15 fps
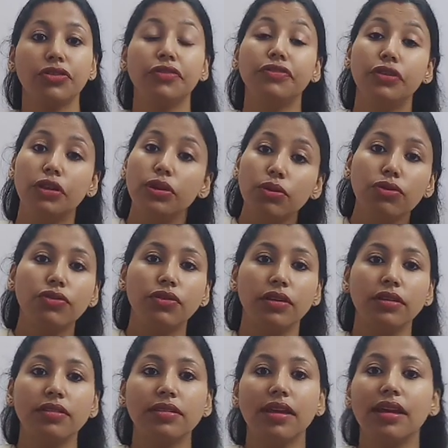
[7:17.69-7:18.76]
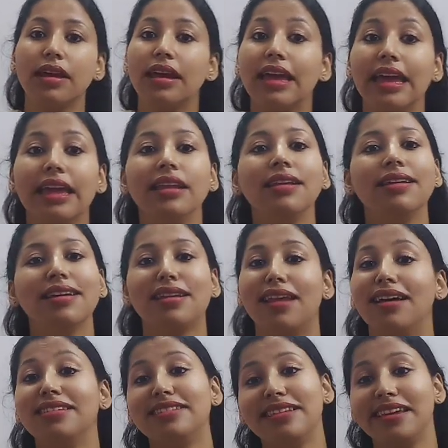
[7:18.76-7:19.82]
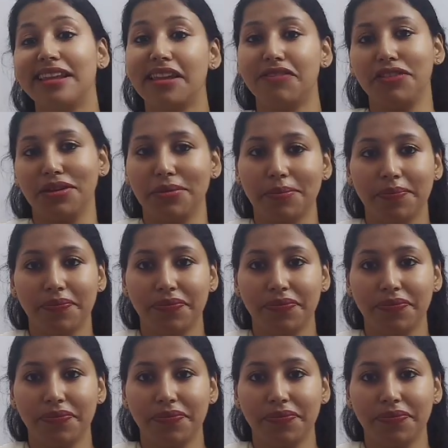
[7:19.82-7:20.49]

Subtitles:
of solutions in class 11.